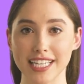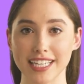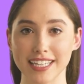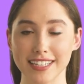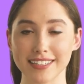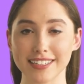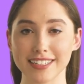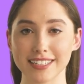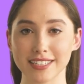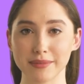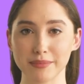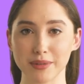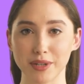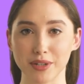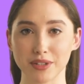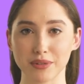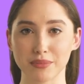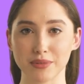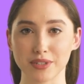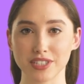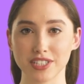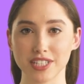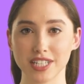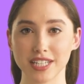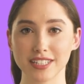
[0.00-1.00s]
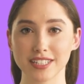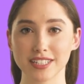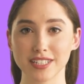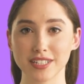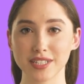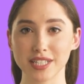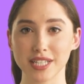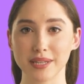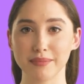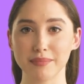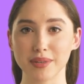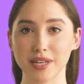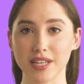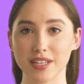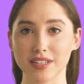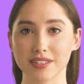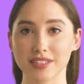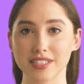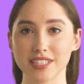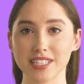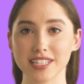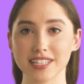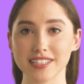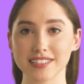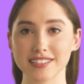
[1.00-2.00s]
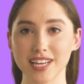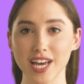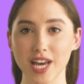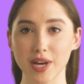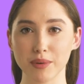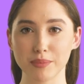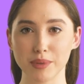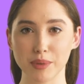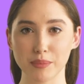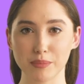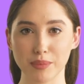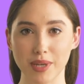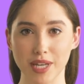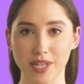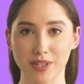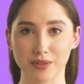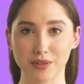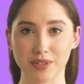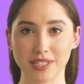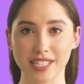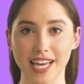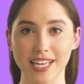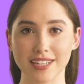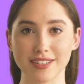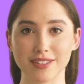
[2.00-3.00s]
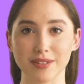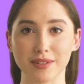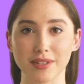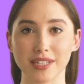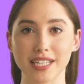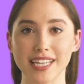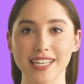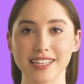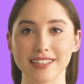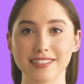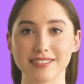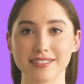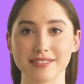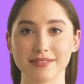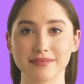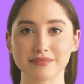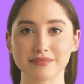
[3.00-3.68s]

easy to build a machine learning model to help you prioritize your leads.